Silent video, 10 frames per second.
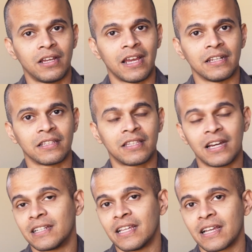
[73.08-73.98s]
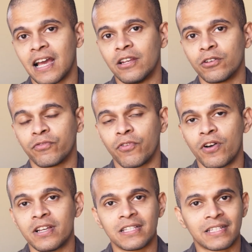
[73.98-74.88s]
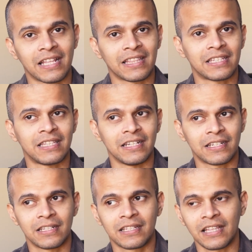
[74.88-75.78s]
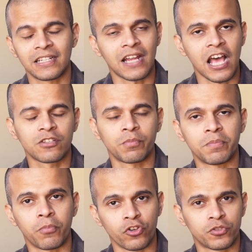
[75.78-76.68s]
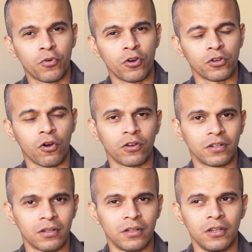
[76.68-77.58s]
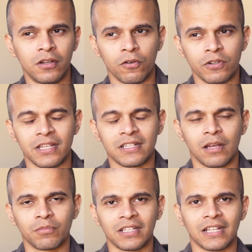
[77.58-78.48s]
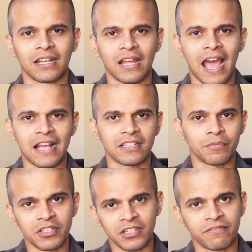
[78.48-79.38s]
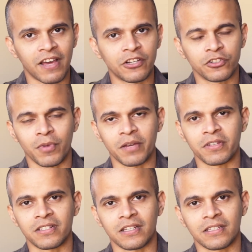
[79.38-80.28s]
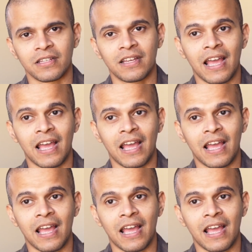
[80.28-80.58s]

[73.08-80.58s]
And the third thing I look for is can the task be postponed, or is it something that adds immediate value to my business?